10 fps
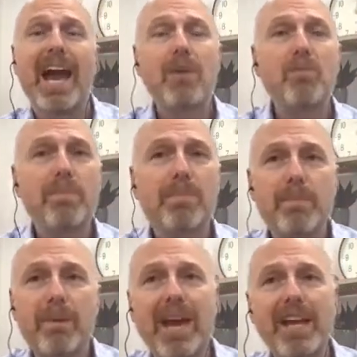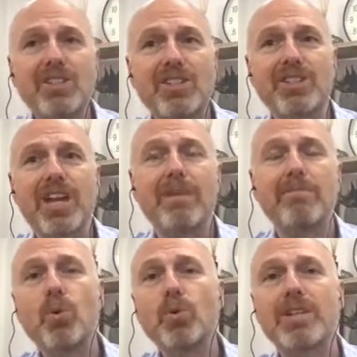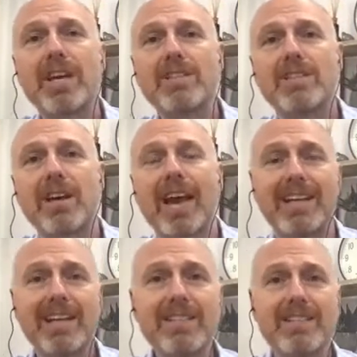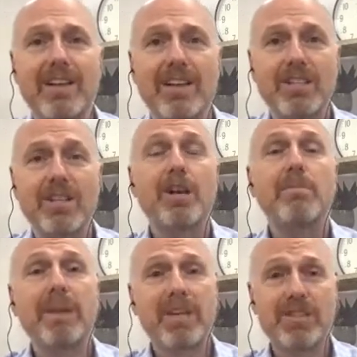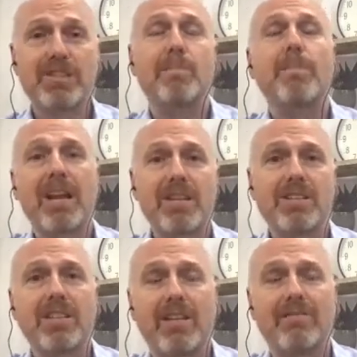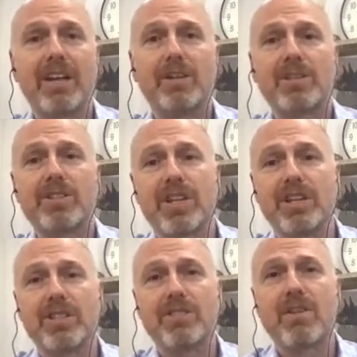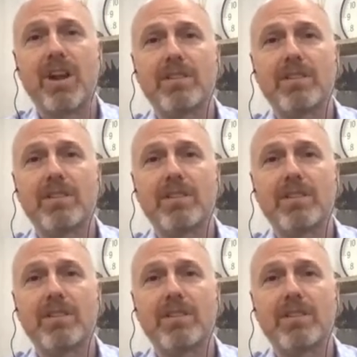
And we're prepared to share more data and insight because the balance of that value exchange is right.